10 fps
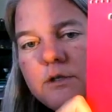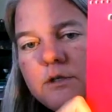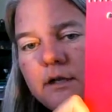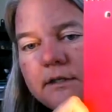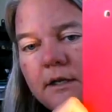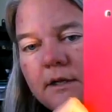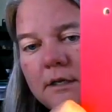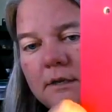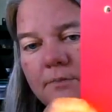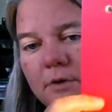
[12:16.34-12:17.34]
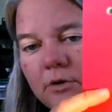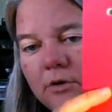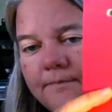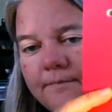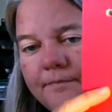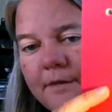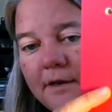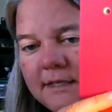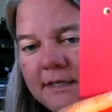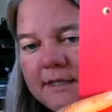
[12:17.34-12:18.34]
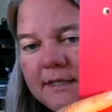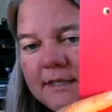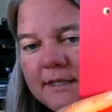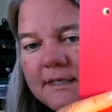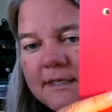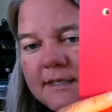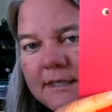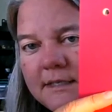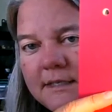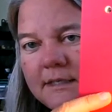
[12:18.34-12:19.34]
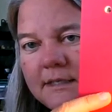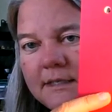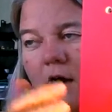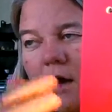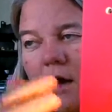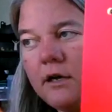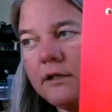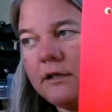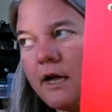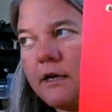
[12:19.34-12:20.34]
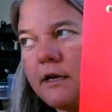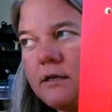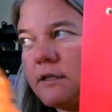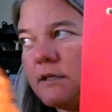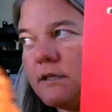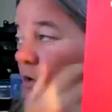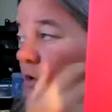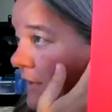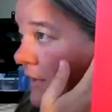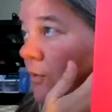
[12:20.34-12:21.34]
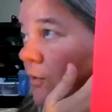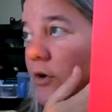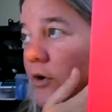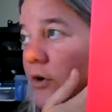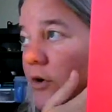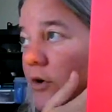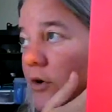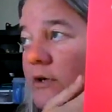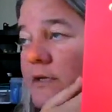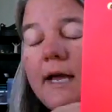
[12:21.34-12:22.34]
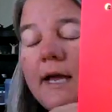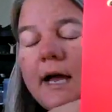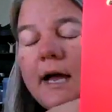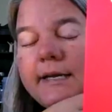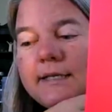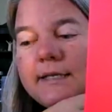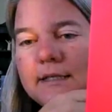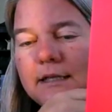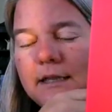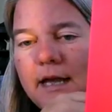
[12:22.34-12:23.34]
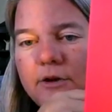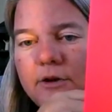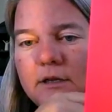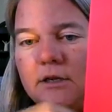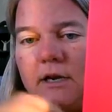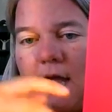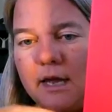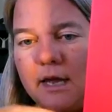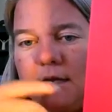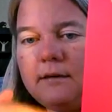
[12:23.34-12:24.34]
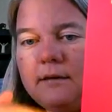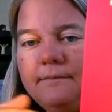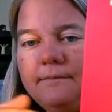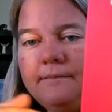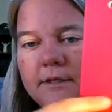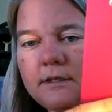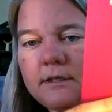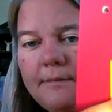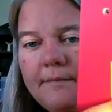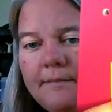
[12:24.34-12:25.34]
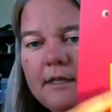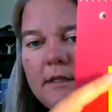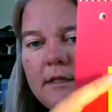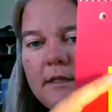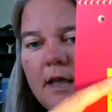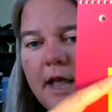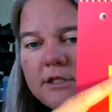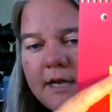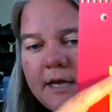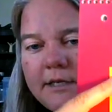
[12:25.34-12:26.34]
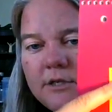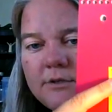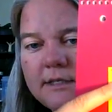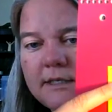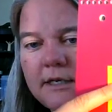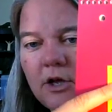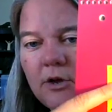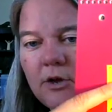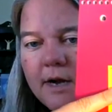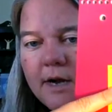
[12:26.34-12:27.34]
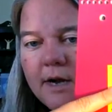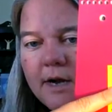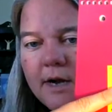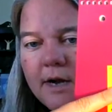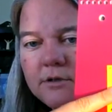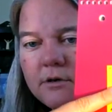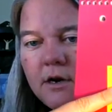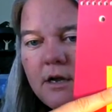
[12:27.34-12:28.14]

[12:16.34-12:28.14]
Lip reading: well as on the computer. In fact, I think it exists online. So I don't know how that works. I guess in the cloud you can edit. And then actually I use this thing called Power Director,